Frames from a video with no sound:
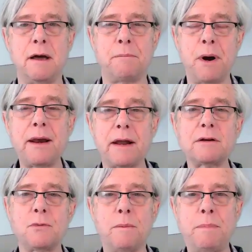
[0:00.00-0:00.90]

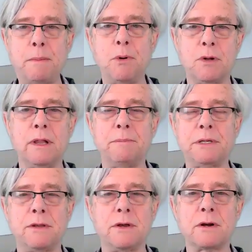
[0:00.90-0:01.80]
product where people clip it
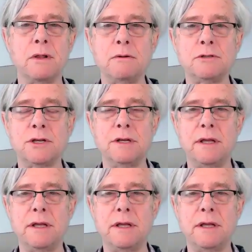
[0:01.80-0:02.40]
to their clothes,